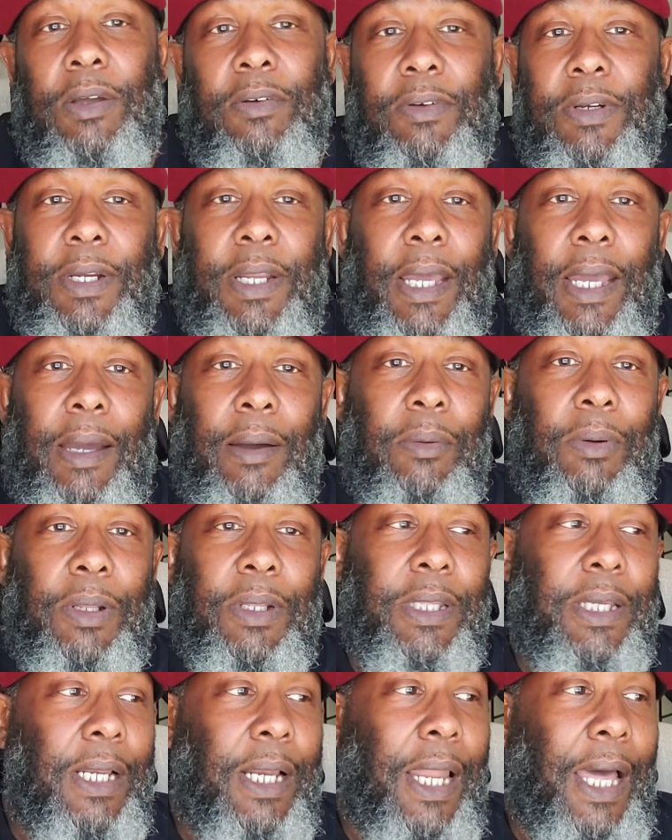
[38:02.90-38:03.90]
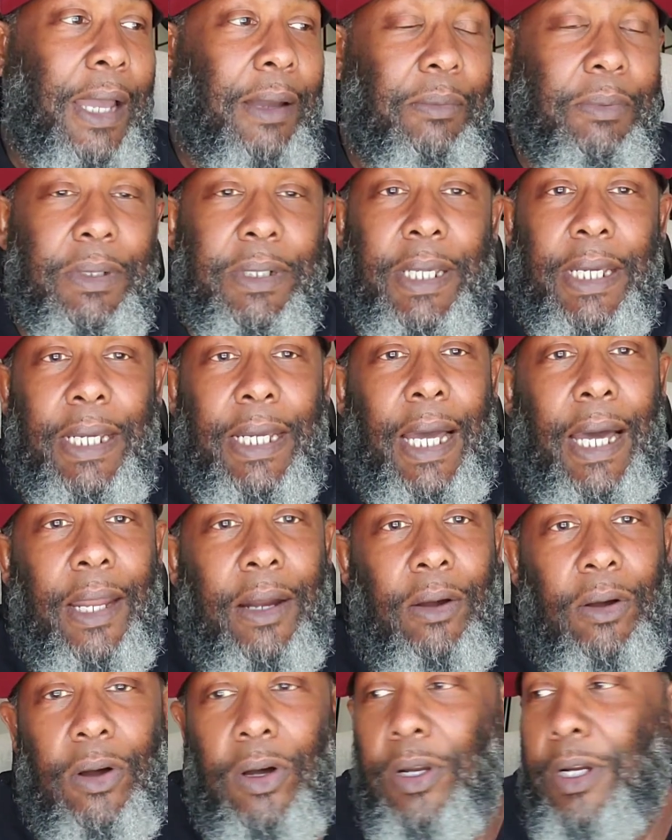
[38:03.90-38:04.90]
give a damn whether you like what they
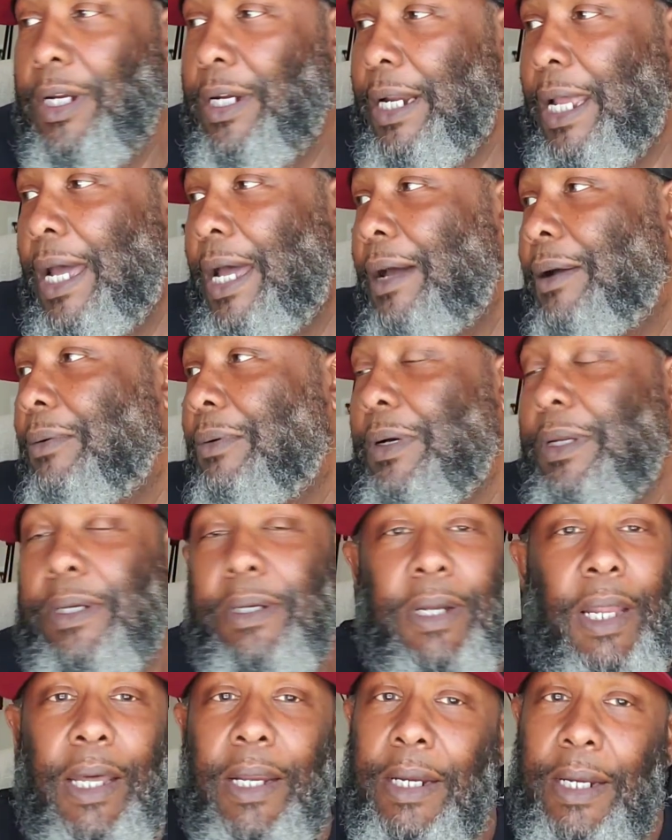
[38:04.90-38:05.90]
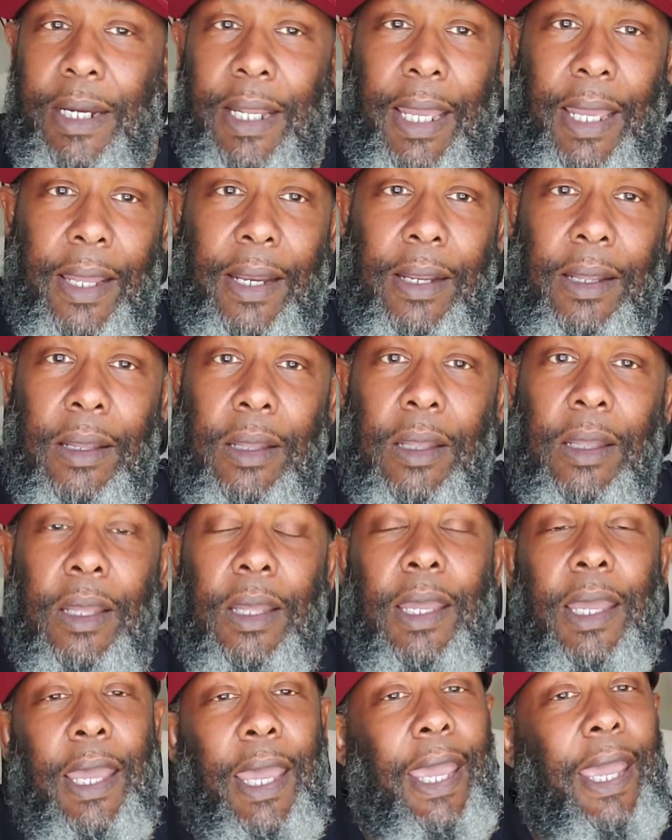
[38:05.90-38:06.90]
got on or not, or none of that.
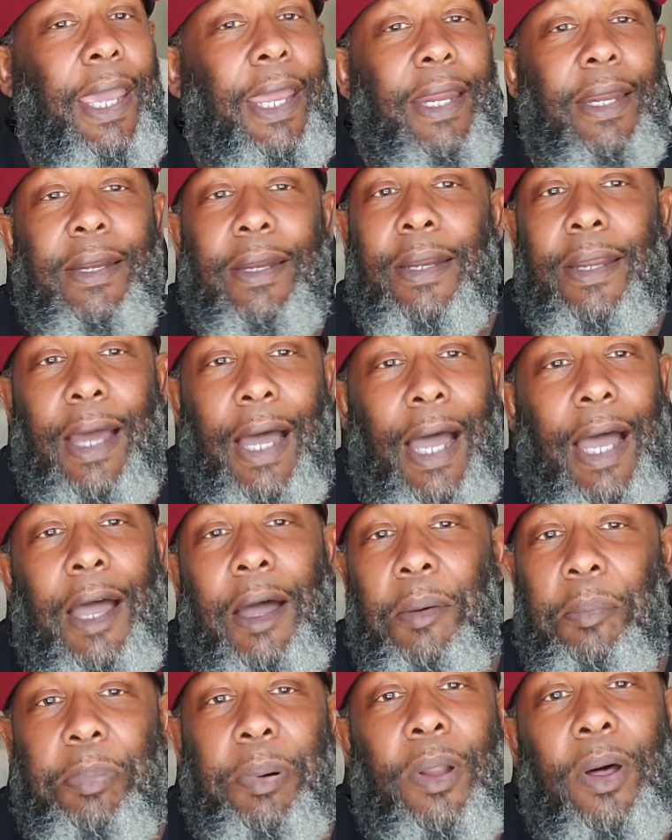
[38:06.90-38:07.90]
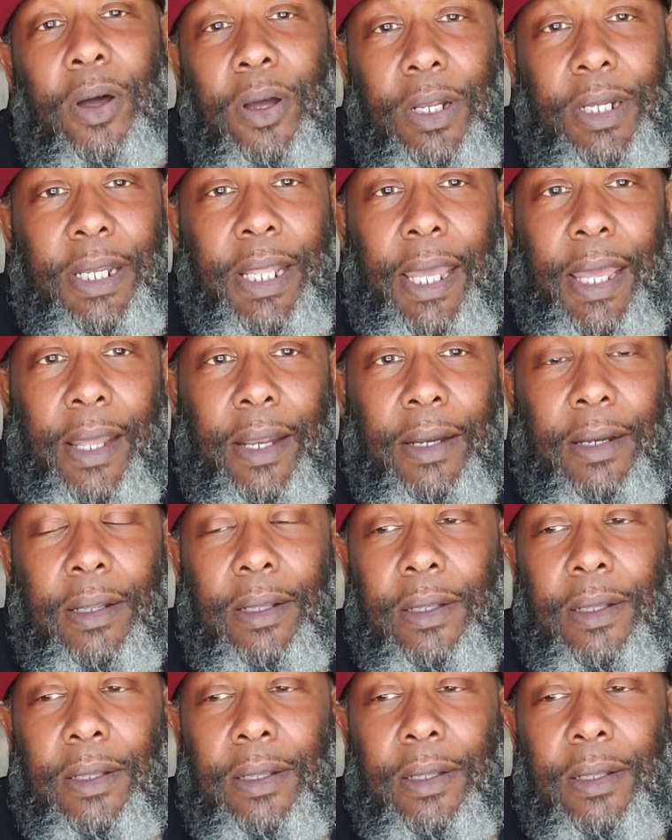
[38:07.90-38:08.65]
And I applaud that.